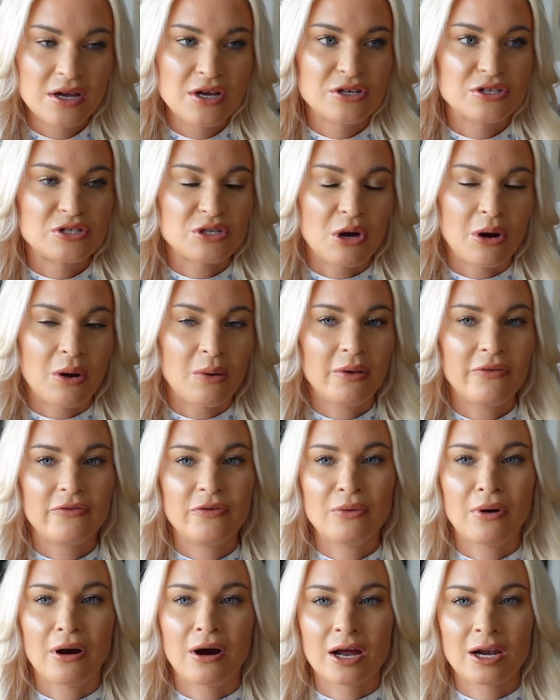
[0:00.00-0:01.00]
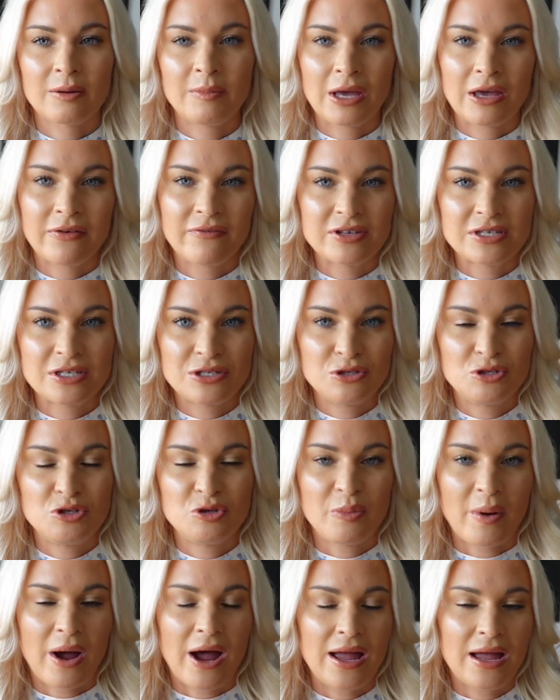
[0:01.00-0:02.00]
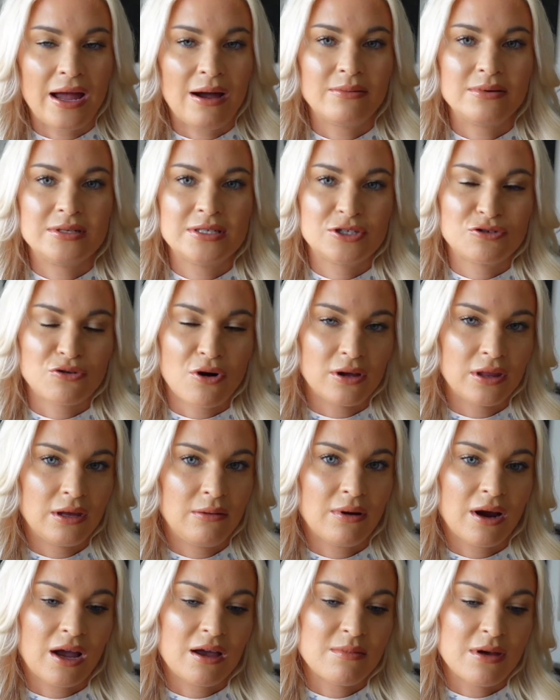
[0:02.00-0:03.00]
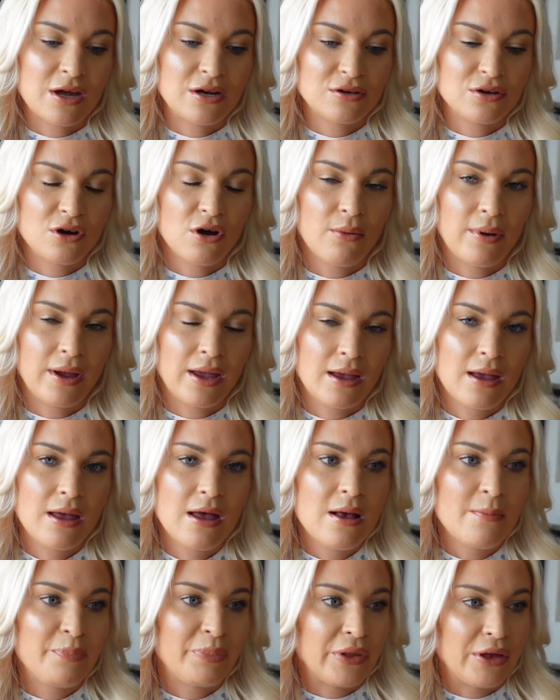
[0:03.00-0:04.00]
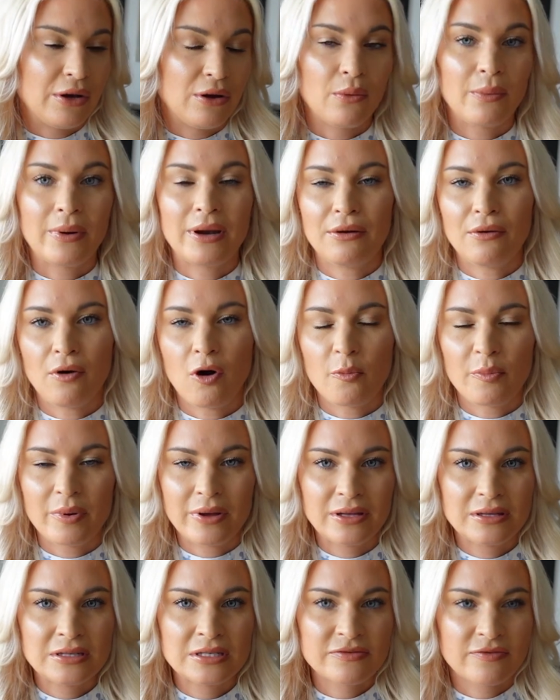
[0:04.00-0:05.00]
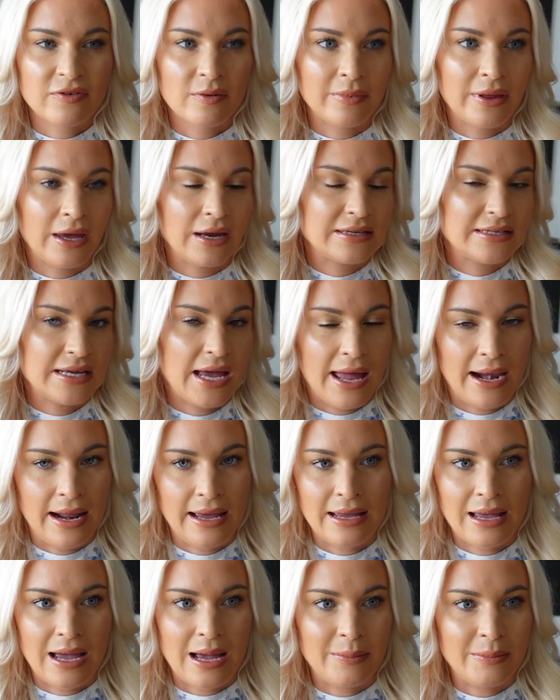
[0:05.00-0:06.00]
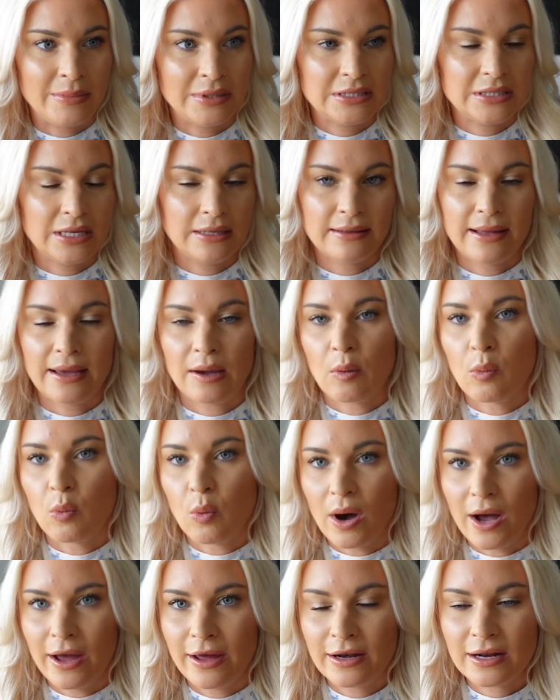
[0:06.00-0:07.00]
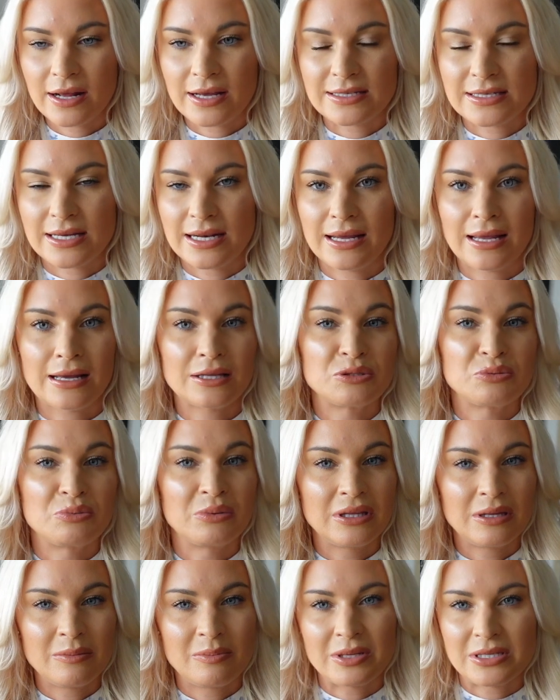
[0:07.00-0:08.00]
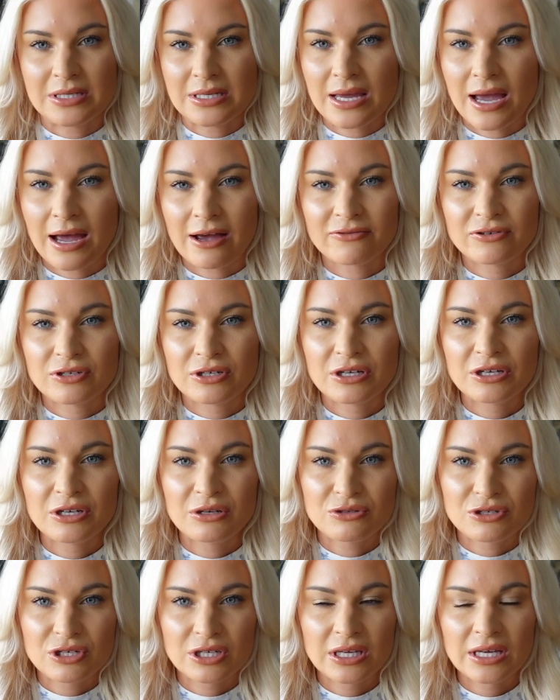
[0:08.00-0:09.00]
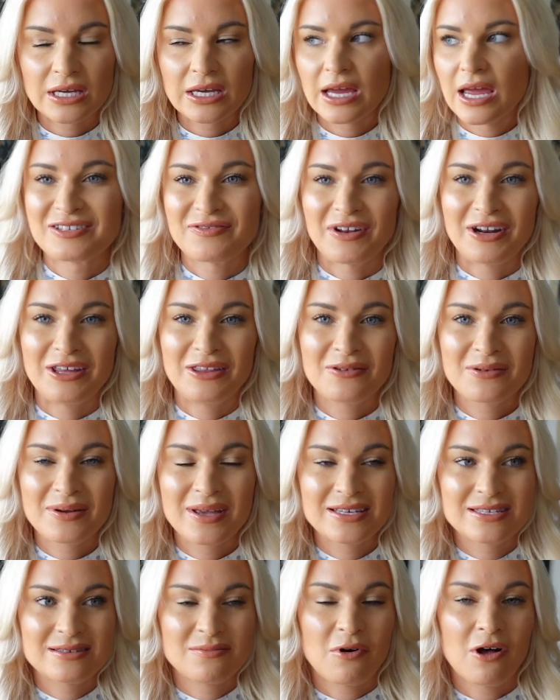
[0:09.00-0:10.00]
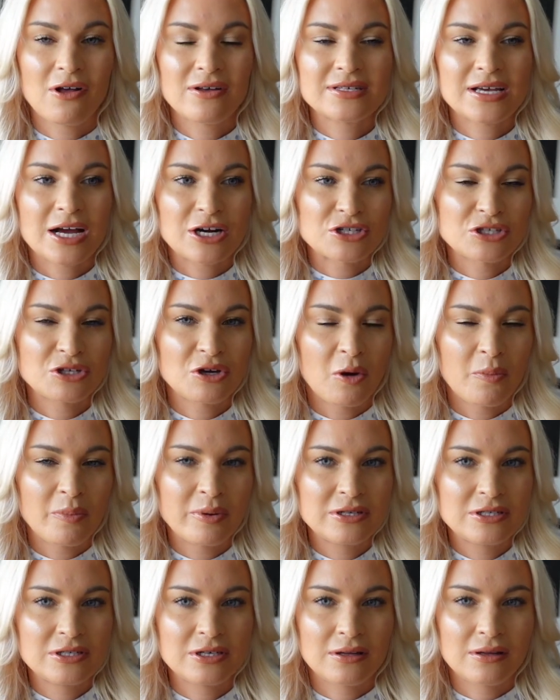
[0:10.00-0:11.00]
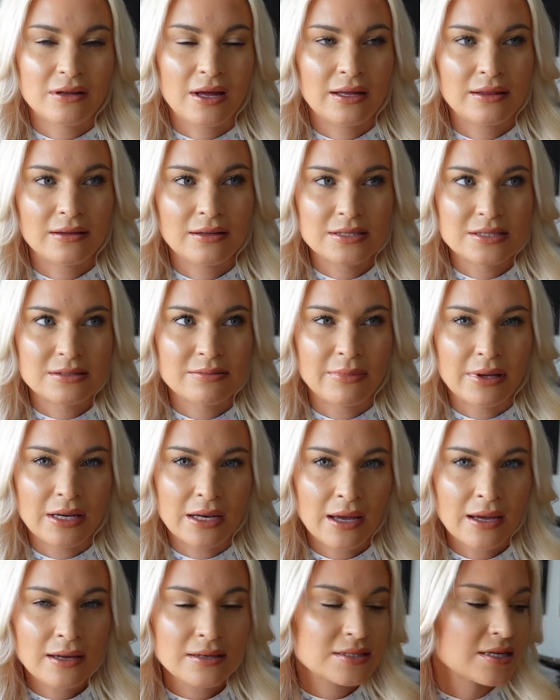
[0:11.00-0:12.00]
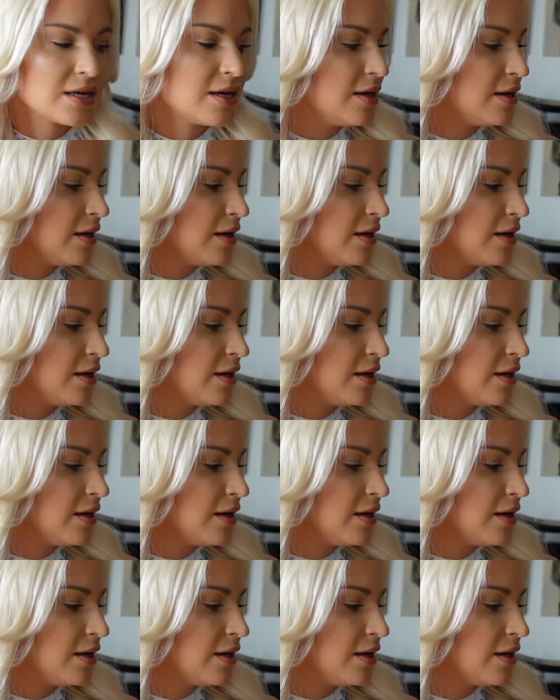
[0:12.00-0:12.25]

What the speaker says: So if you are going to make a visit to Dubai, I would strongly recommend going, you know, when it opens from like 10 a.m. to like 1, because then it gets really busy after usually. It's funny though, because the mall is actually open till at least midnight.